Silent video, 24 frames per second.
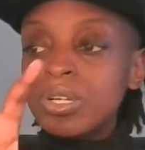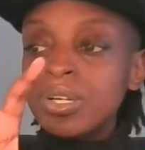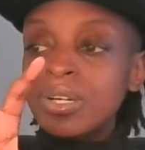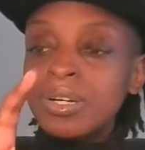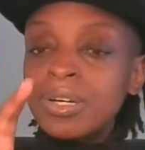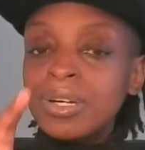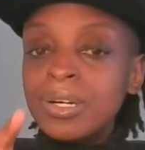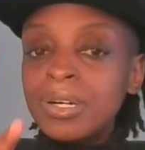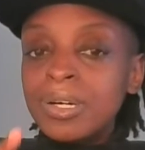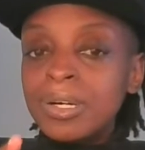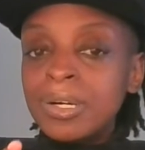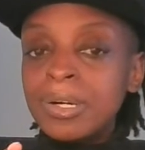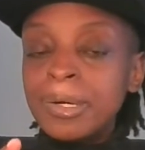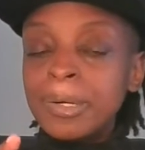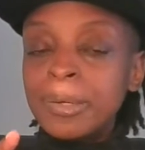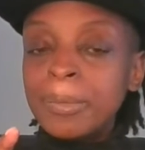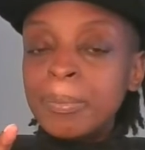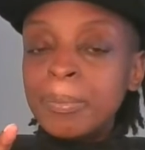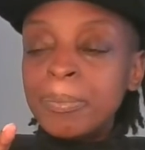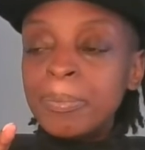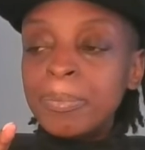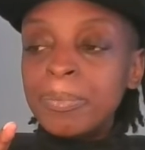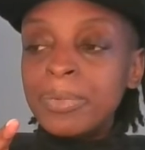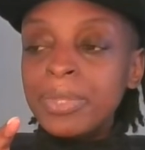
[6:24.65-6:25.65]

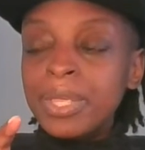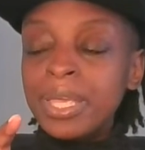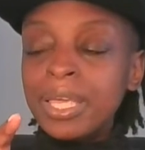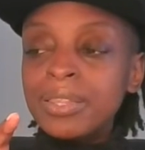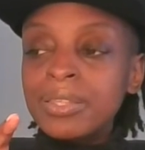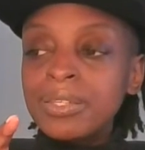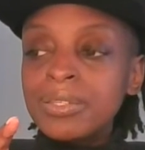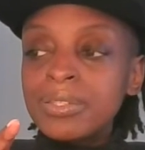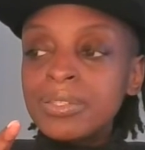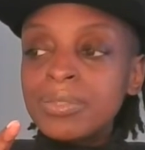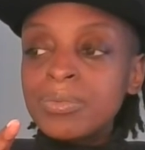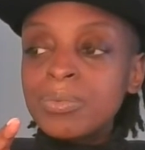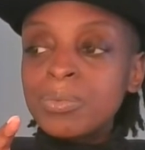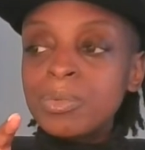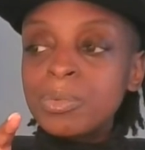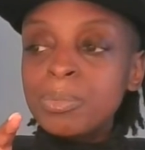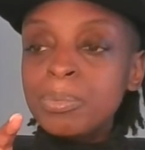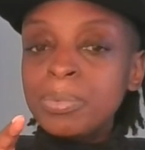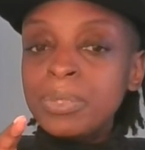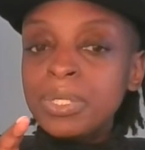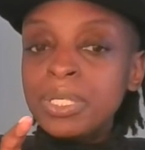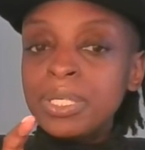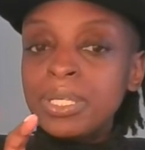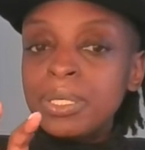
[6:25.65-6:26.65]
and this
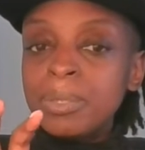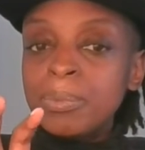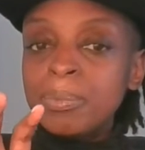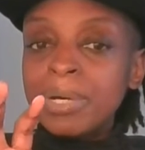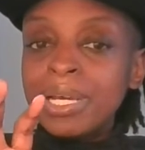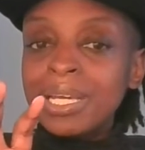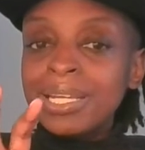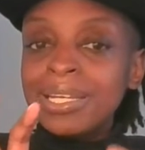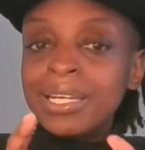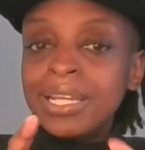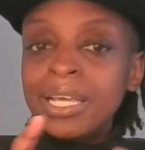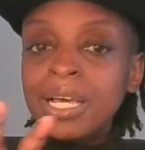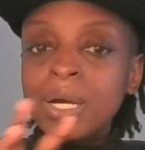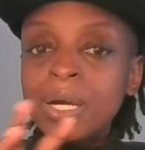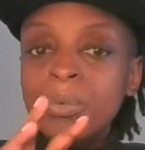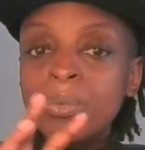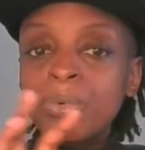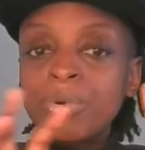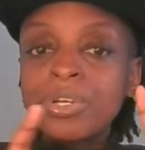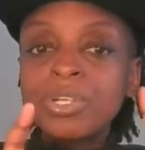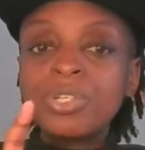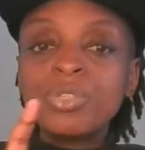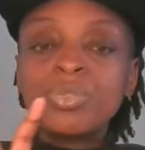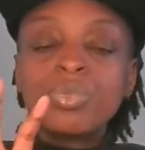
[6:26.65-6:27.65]
would be, by now
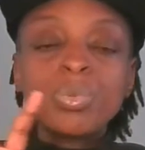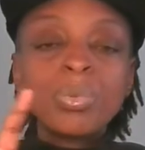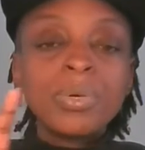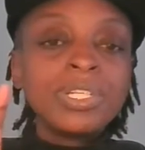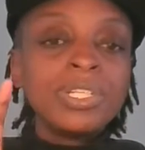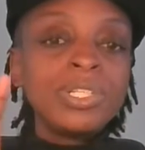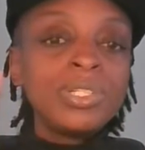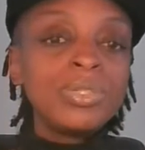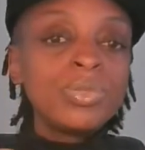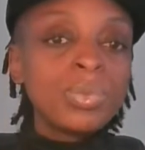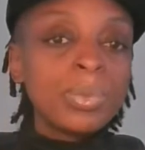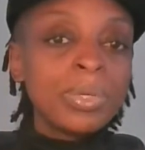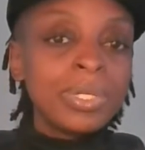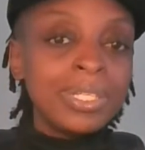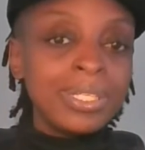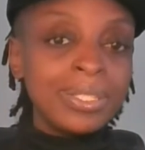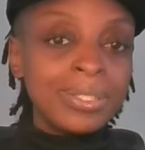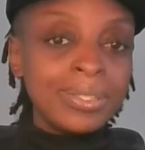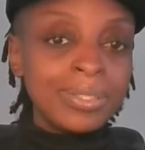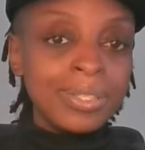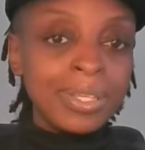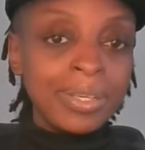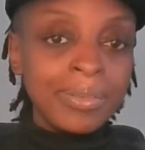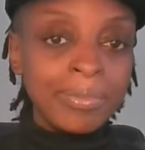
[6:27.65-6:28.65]
we're in
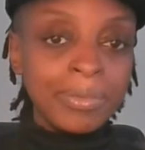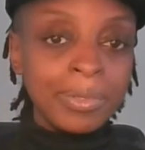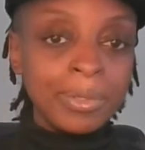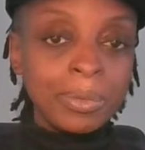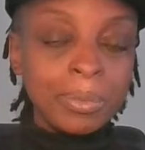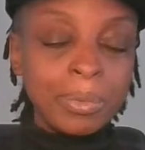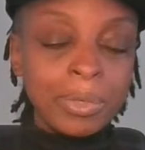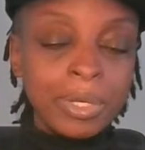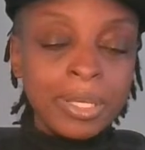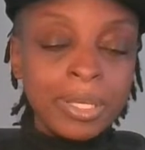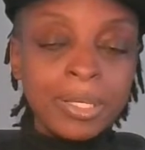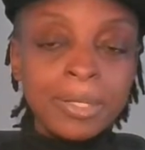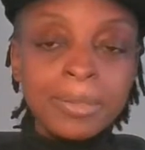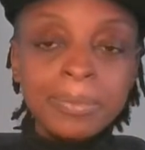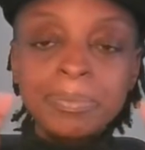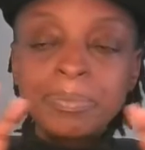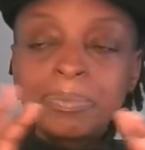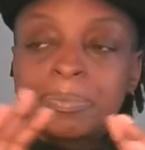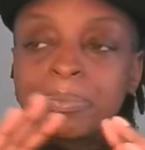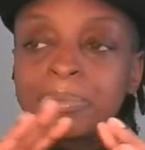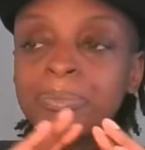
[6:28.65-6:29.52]
2027, right?